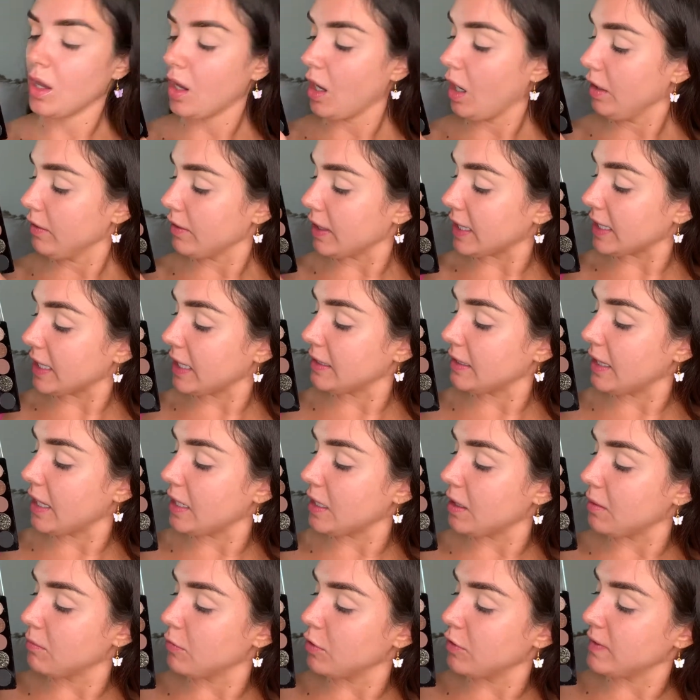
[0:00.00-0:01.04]
All right, and
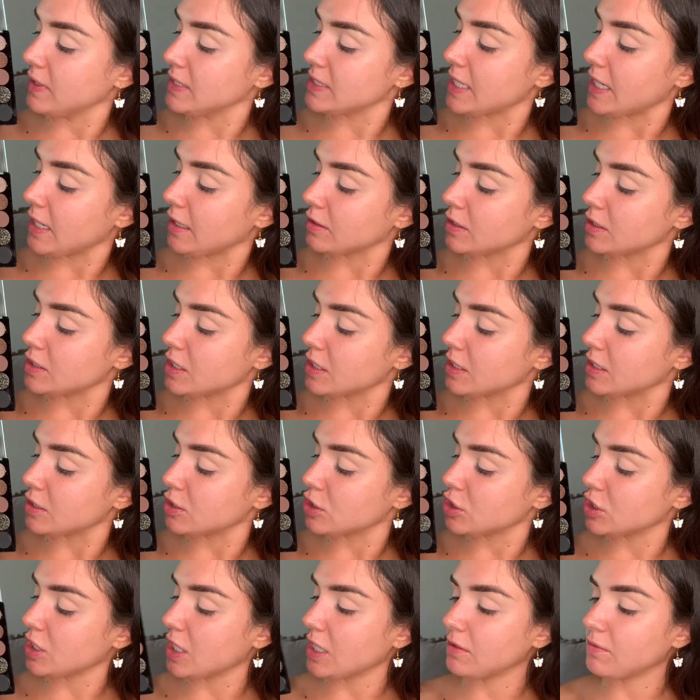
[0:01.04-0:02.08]
then moving down to this
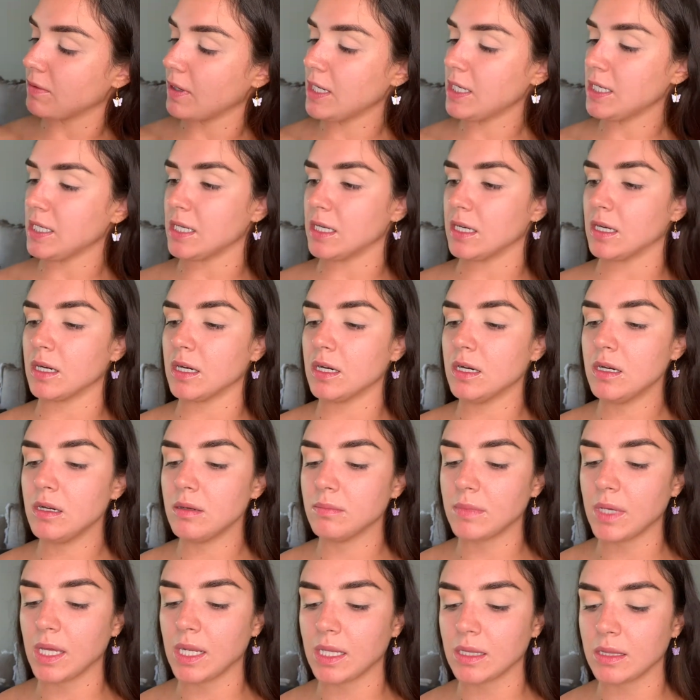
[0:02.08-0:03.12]
shade right here, I'm
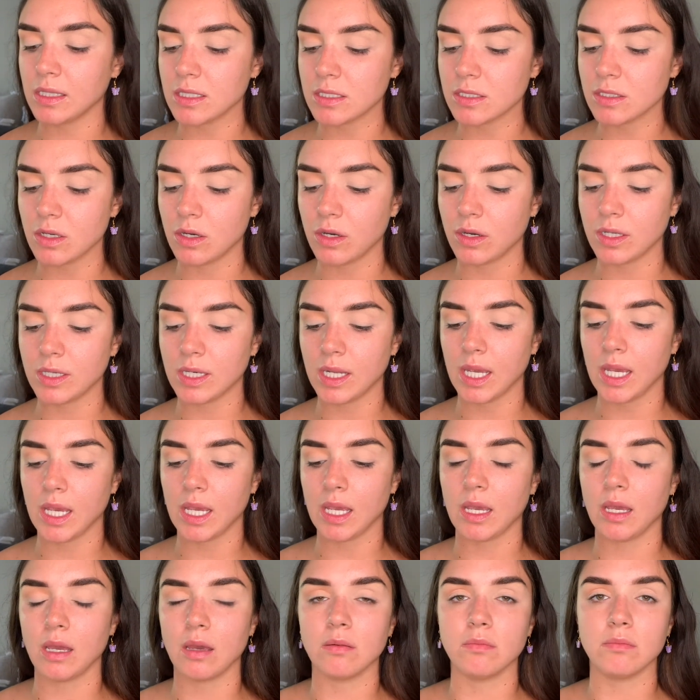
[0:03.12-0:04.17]
getting this on
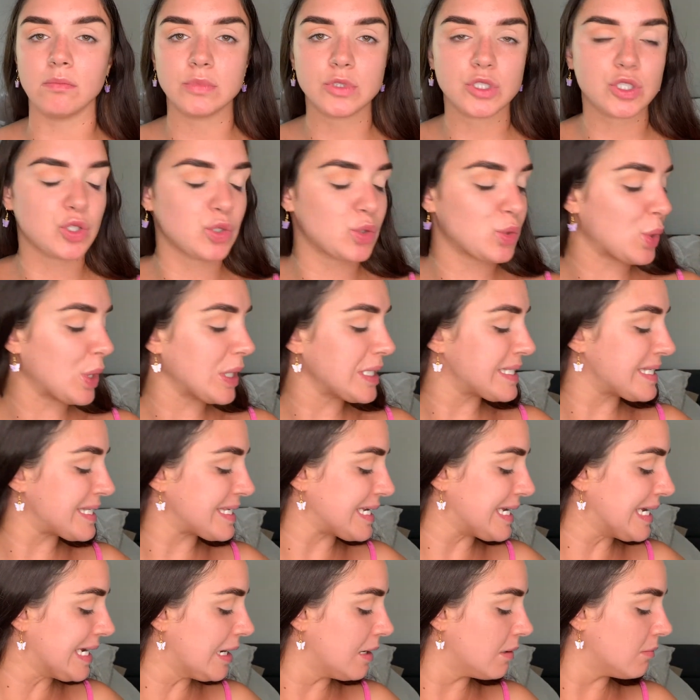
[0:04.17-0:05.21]
a
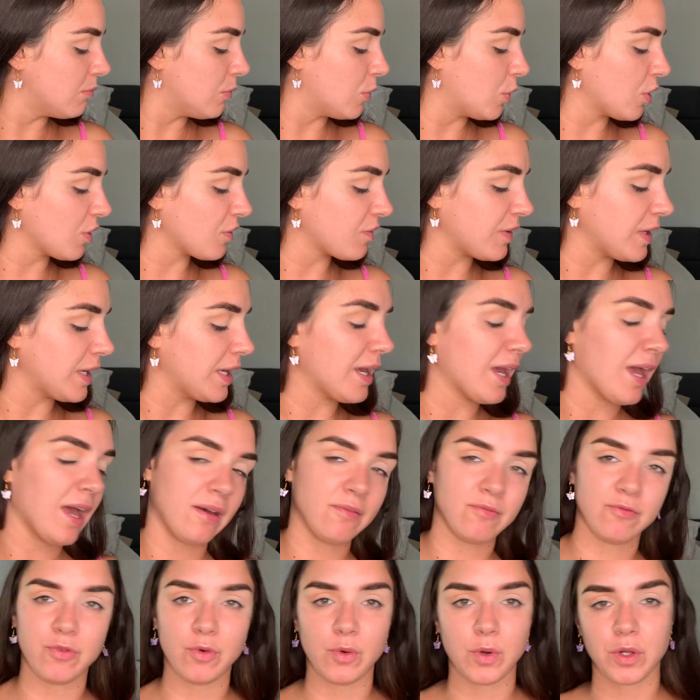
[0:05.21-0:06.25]
trusty Morphe
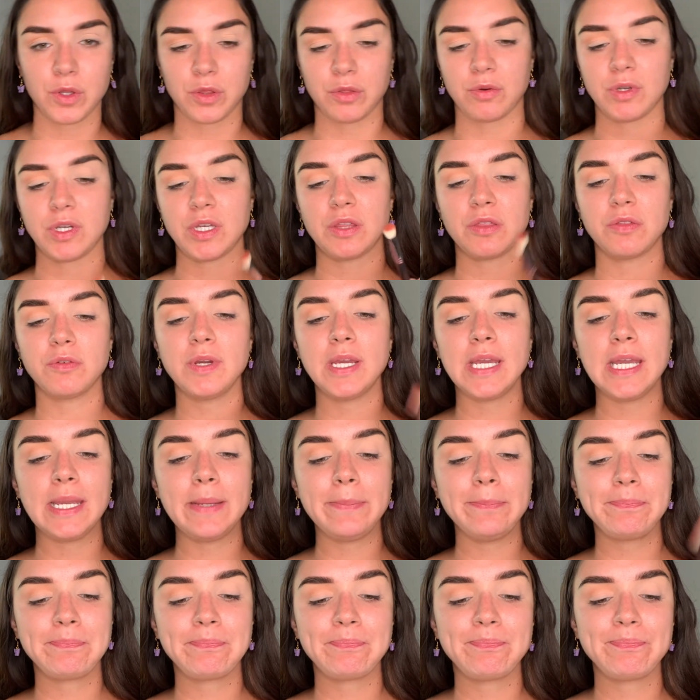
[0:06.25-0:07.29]
M433.